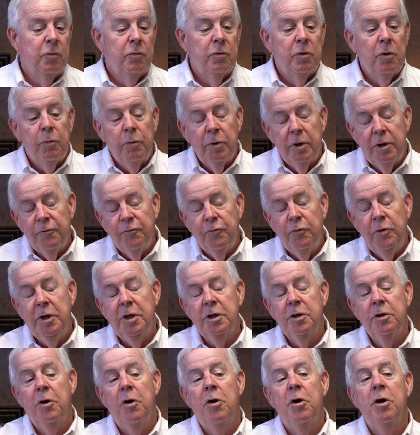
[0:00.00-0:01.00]
Well, what if we
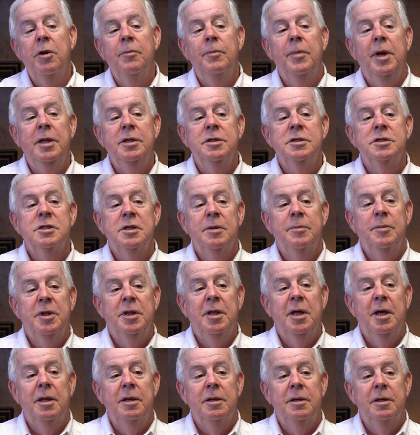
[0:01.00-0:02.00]
could automate some
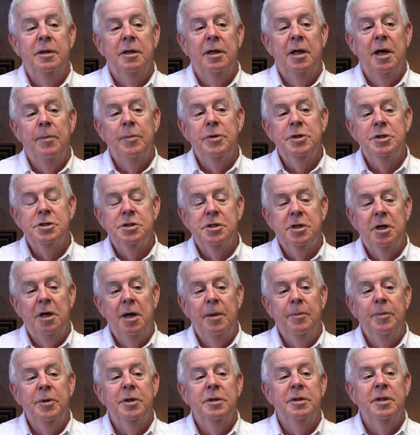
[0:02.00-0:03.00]
of that? How much
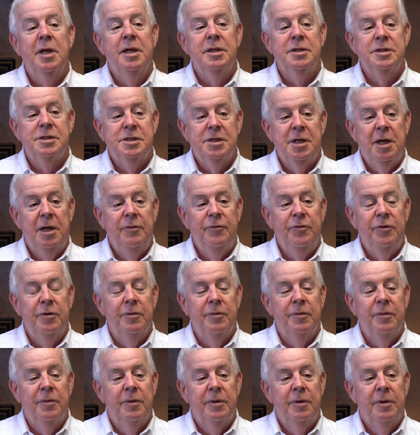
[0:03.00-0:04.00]
time could that save you?
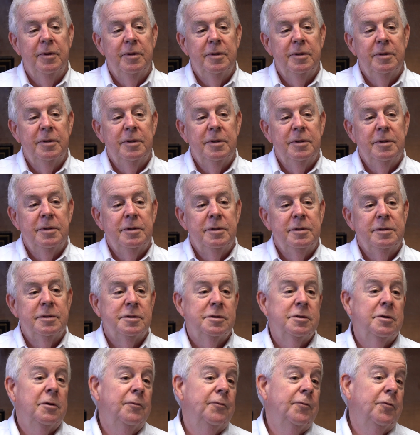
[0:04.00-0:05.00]

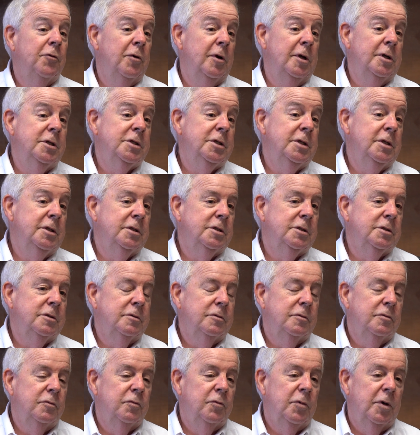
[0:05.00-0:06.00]
So, for
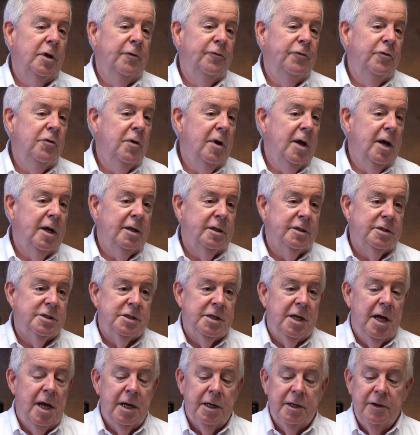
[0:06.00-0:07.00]
instance, what if you had a
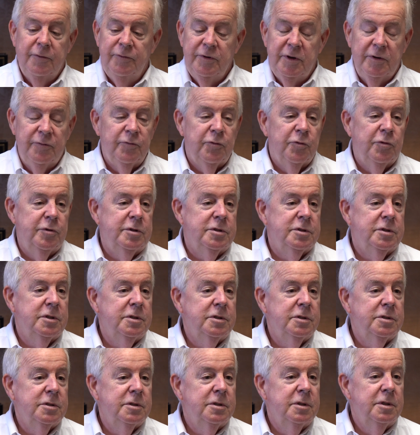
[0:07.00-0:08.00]
stack of
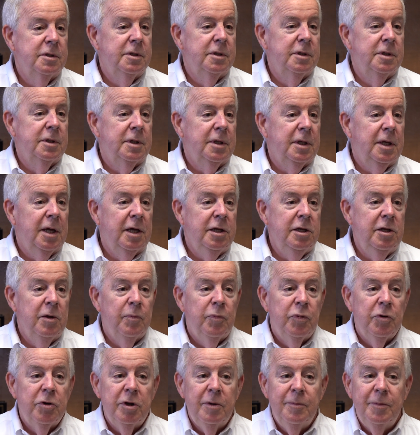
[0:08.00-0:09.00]
invoices and you
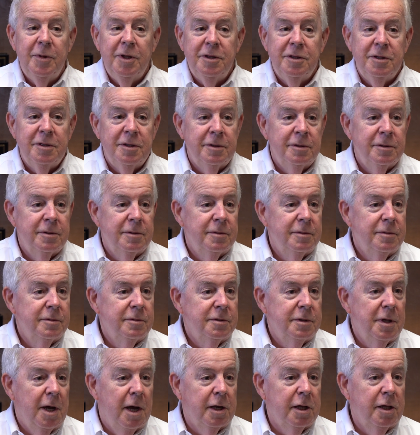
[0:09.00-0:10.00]
put them in the
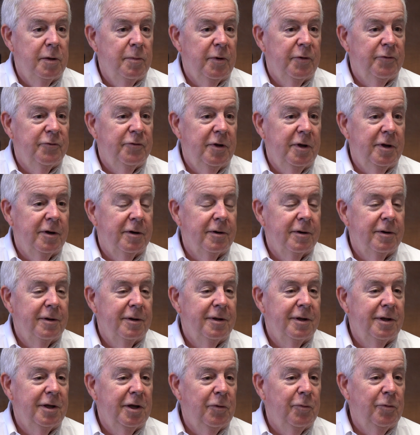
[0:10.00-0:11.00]
document feeder,
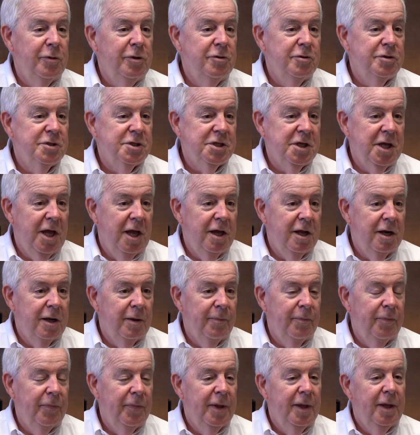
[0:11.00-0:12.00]
and when you scan
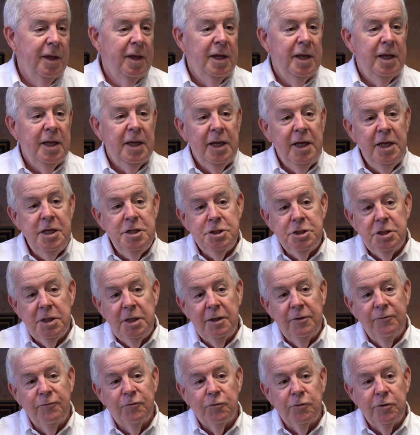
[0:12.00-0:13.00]
them, each
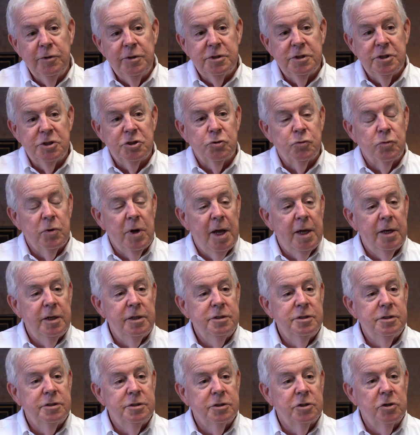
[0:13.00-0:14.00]
invoice is
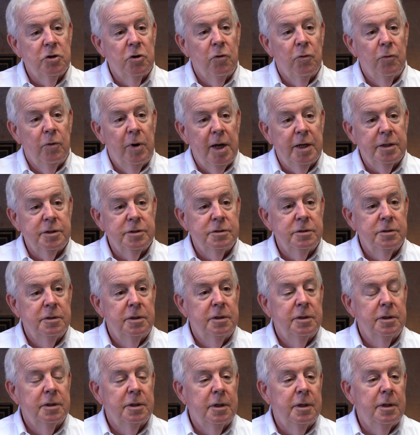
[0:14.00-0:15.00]
routed to the correct
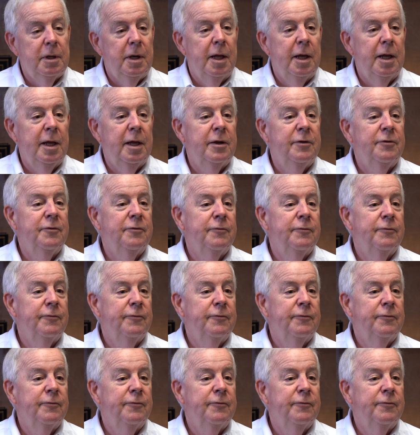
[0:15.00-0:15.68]
client